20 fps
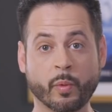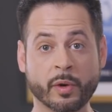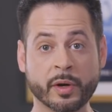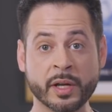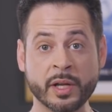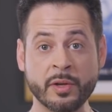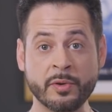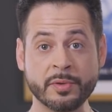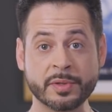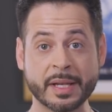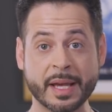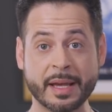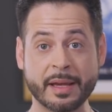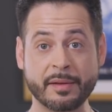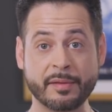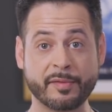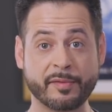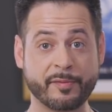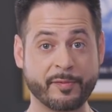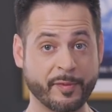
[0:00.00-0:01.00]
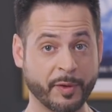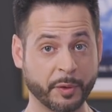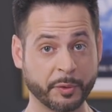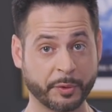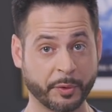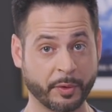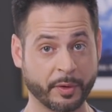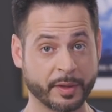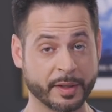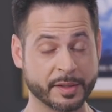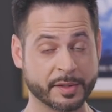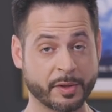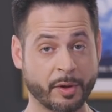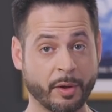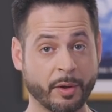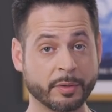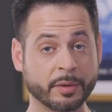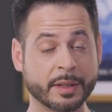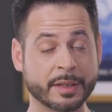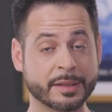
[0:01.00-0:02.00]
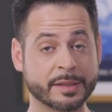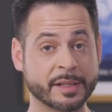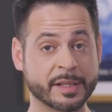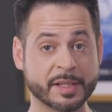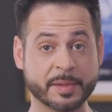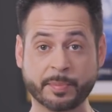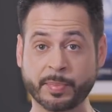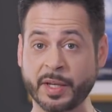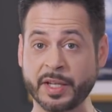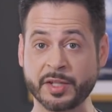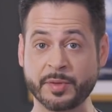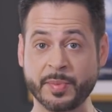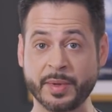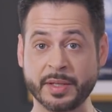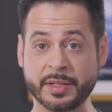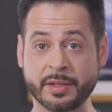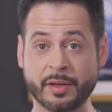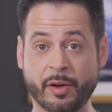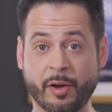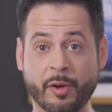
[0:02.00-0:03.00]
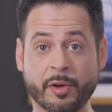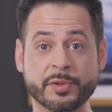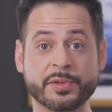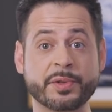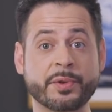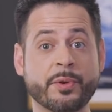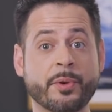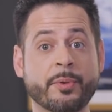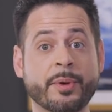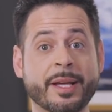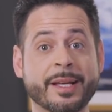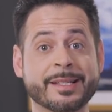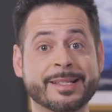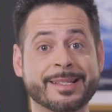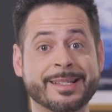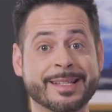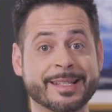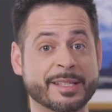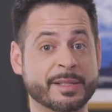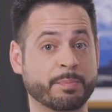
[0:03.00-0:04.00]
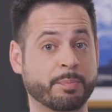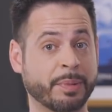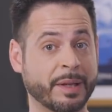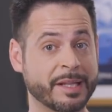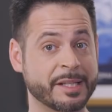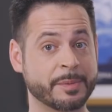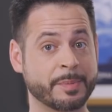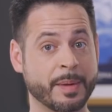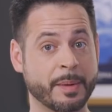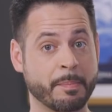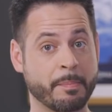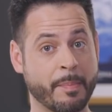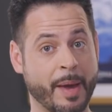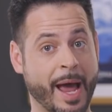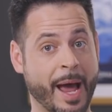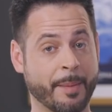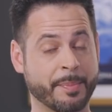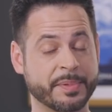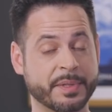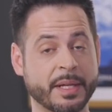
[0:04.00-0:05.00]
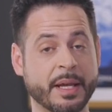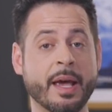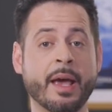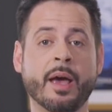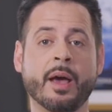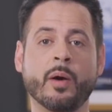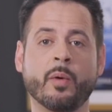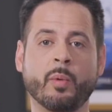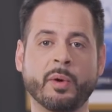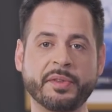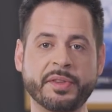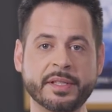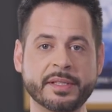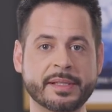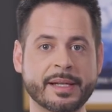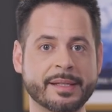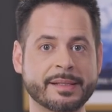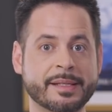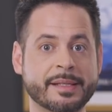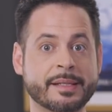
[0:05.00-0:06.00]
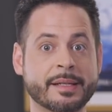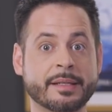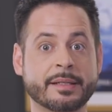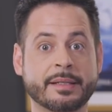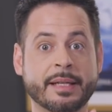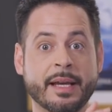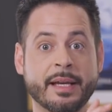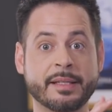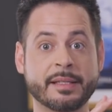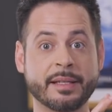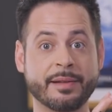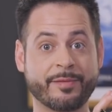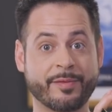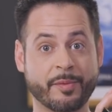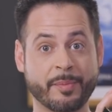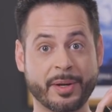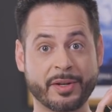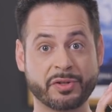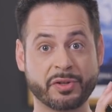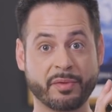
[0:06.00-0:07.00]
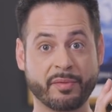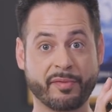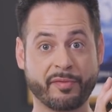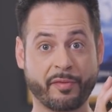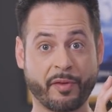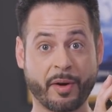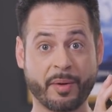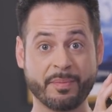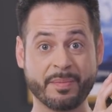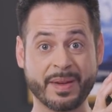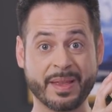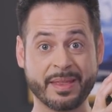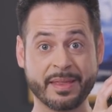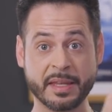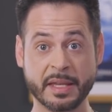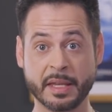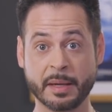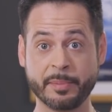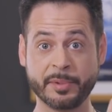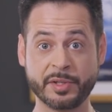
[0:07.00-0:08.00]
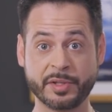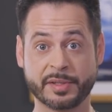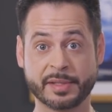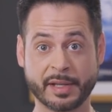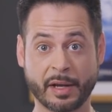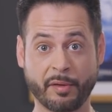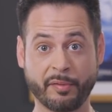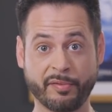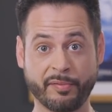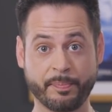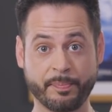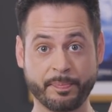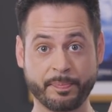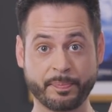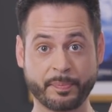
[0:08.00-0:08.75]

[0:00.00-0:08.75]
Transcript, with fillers: we're going to use a filter. It's called displacement, also known as displacement maps. What this does is it takes information from the image itself,